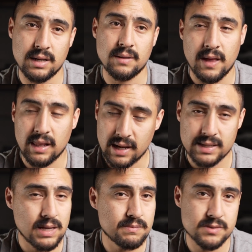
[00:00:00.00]
And a lot
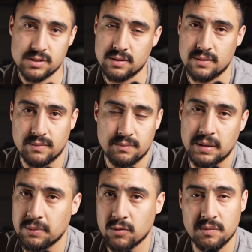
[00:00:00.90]
of times,
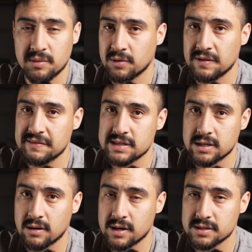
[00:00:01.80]
people who have been
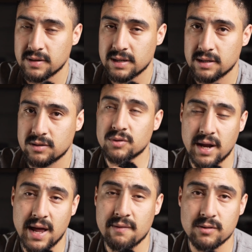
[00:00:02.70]
previously incarcerated do
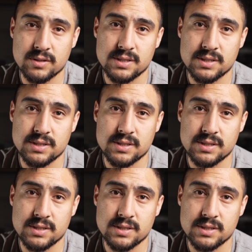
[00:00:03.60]
not have those